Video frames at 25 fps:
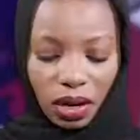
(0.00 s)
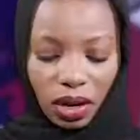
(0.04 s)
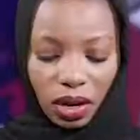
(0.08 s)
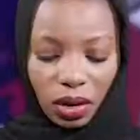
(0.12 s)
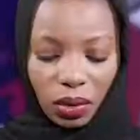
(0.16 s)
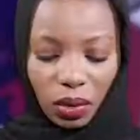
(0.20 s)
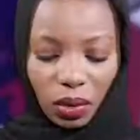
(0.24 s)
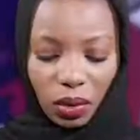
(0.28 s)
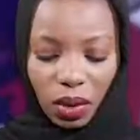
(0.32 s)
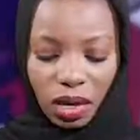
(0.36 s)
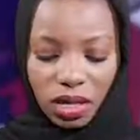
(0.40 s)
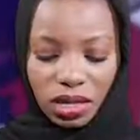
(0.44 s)

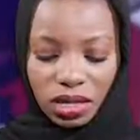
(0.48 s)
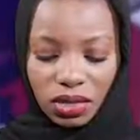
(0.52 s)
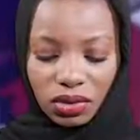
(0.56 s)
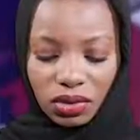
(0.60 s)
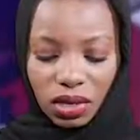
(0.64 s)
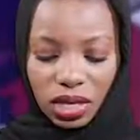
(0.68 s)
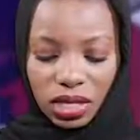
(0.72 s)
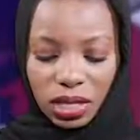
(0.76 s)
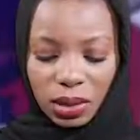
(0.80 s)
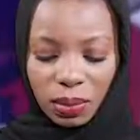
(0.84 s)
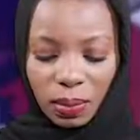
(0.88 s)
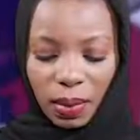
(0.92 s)
on what
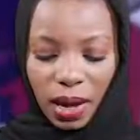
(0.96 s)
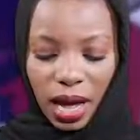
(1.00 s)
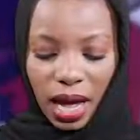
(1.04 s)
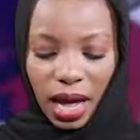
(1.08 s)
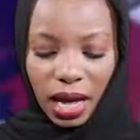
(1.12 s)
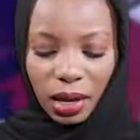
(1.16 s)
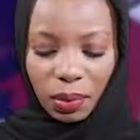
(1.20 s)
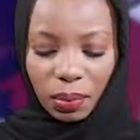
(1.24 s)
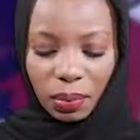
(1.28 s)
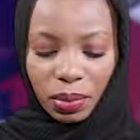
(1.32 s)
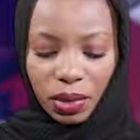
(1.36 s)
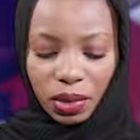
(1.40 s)

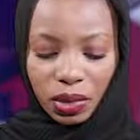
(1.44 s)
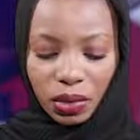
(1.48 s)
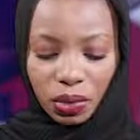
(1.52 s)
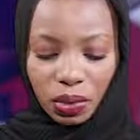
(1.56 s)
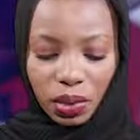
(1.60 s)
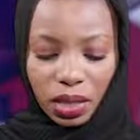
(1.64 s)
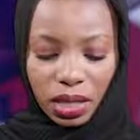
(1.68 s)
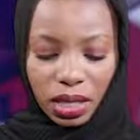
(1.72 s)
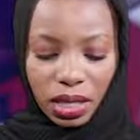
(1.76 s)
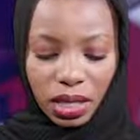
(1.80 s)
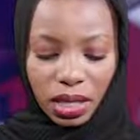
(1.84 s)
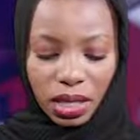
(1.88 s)
transpired
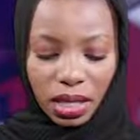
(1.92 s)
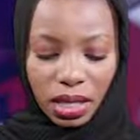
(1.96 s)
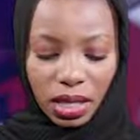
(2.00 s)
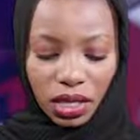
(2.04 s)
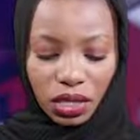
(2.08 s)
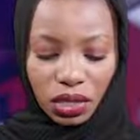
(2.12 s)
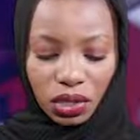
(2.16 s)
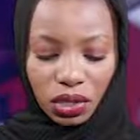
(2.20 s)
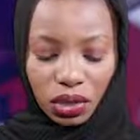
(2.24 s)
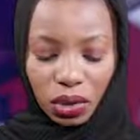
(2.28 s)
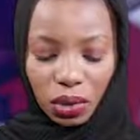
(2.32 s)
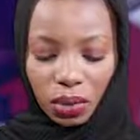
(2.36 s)
between he,
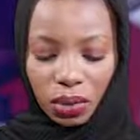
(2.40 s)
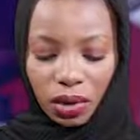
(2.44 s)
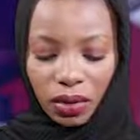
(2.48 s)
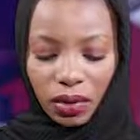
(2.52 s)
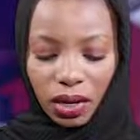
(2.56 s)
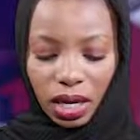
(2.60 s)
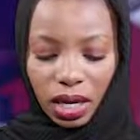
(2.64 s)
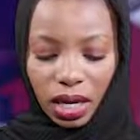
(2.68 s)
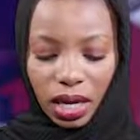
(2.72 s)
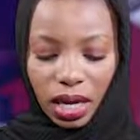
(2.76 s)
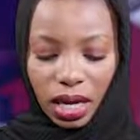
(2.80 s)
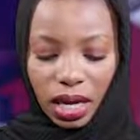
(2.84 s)

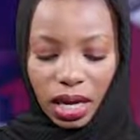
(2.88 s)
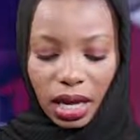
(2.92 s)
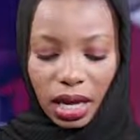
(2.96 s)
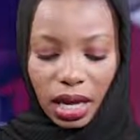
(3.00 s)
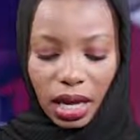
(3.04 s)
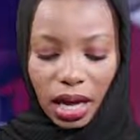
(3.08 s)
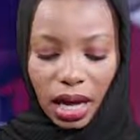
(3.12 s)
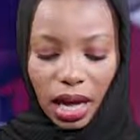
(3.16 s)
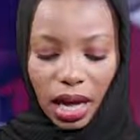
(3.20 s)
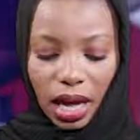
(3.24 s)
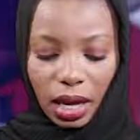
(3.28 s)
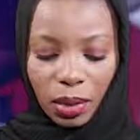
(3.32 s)
Sowore,
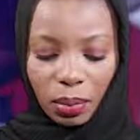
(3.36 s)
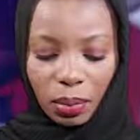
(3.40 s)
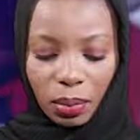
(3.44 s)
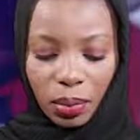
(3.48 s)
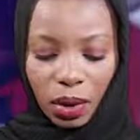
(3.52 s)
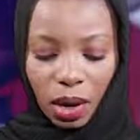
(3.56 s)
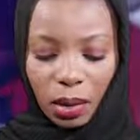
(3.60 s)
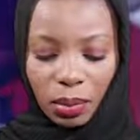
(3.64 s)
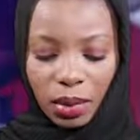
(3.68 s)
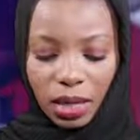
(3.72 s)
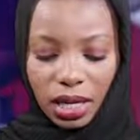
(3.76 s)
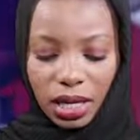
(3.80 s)
and
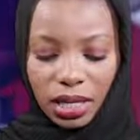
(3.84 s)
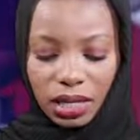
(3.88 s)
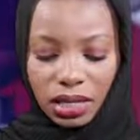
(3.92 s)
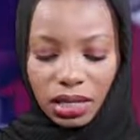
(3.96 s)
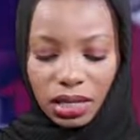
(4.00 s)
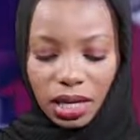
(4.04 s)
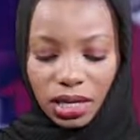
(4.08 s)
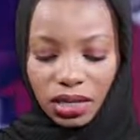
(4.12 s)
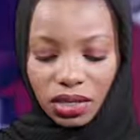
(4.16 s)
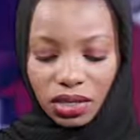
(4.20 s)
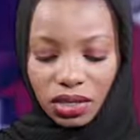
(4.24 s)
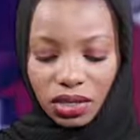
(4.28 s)
prominent
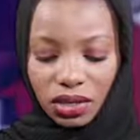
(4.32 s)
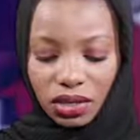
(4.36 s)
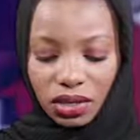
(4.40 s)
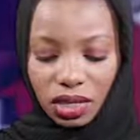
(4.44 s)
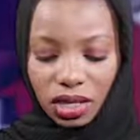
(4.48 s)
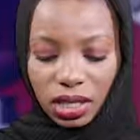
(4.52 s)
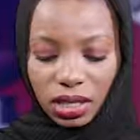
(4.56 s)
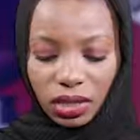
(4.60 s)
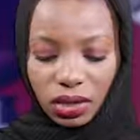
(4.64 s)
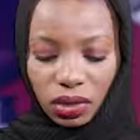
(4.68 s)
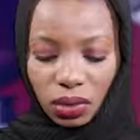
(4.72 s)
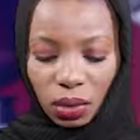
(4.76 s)

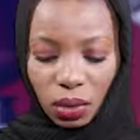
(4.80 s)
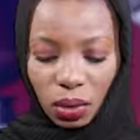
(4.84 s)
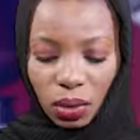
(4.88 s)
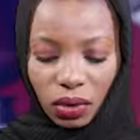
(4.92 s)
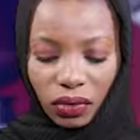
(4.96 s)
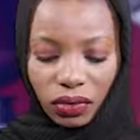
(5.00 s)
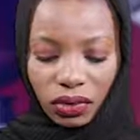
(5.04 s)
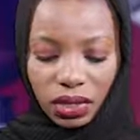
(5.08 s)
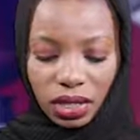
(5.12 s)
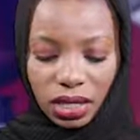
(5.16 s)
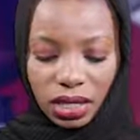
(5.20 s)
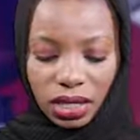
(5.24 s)
Nigerians who
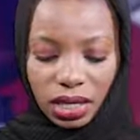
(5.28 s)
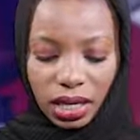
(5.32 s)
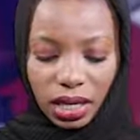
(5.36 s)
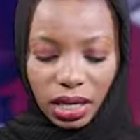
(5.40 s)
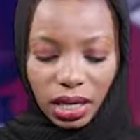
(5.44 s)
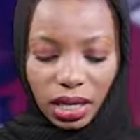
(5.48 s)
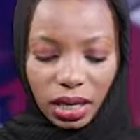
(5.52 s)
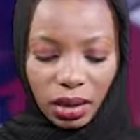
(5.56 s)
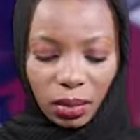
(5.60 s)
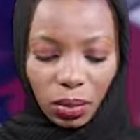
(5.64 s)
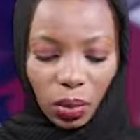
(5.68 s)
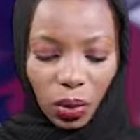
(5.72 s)
visited
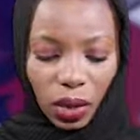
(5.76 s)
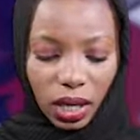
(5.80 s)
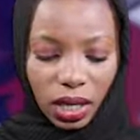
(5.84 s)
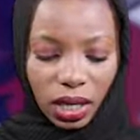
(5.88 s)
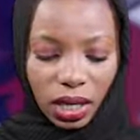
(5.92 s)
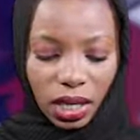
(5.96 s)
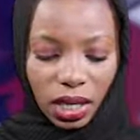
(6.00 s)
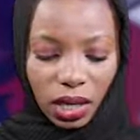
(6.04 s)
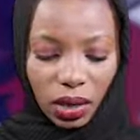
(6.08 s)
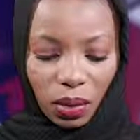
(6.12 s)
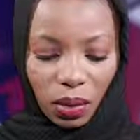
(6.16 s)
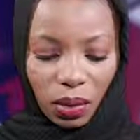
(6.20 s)
him when
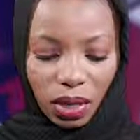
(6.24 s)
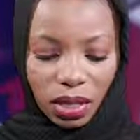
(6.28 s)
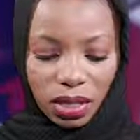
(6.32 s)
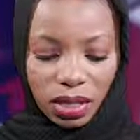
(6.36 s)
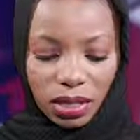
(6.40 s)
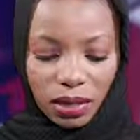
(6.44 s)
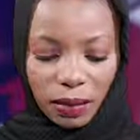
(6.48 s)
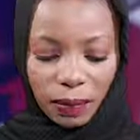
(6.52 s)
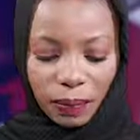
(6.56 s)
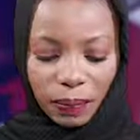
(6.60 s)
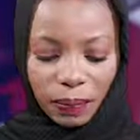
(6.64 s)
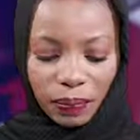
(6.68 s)
he
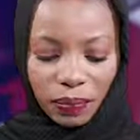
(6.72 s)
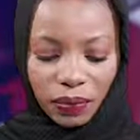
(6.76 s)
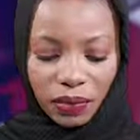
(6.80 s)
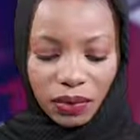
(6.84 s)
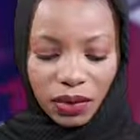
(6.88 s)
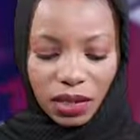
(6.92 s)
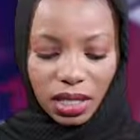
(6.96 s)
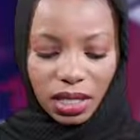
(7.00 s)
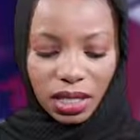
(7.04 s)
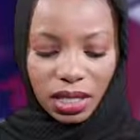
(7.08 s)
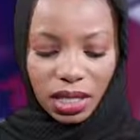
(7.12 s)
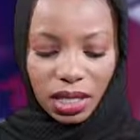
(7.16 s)
was
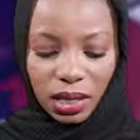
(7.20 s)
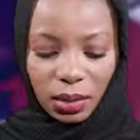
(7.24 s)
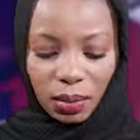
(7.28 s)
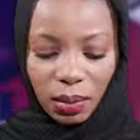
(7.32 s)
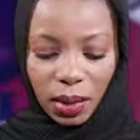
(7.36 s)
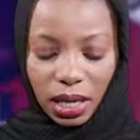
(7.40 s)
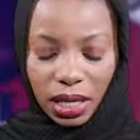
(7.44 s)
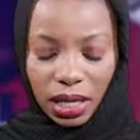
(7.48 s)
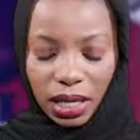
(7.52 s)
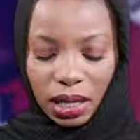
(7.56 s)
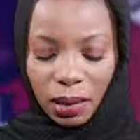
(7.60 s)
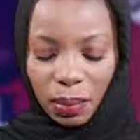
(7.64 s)
detained
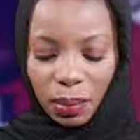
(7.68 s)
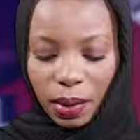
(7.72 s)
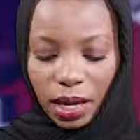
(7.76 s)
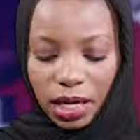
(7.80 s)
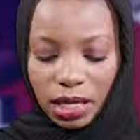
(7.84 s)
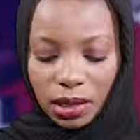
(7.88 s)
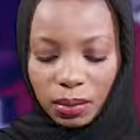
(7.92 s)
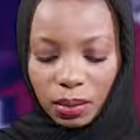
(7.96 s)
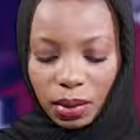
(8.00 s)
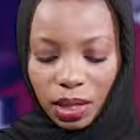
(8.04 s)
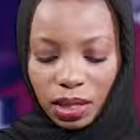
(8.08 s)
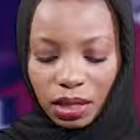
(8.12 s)
by the
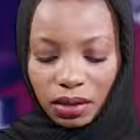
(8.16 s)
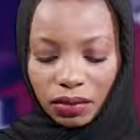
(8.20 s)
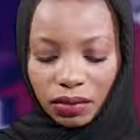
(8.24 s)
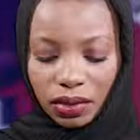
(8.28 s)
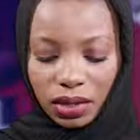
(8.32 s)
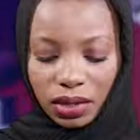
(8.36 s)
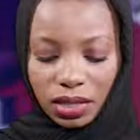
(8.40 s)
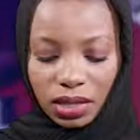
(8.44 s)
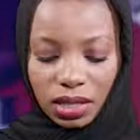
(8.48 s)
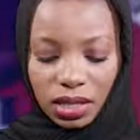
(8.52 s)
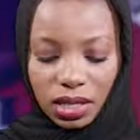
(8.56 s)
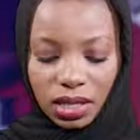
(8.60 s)
Department of
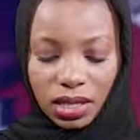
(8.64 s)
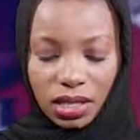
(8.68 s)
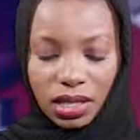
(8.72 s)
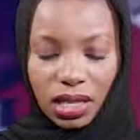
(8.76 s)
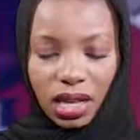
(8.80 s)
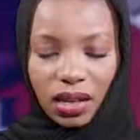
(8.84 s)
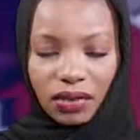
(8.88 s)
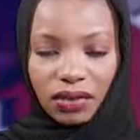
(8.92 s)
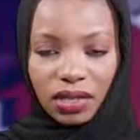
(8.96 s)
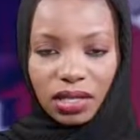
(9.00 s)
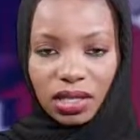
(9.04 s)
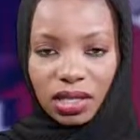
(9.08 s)
the State
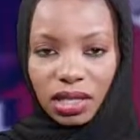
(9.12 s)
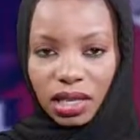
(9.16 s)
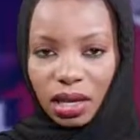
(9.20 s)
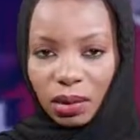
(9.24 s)
Service in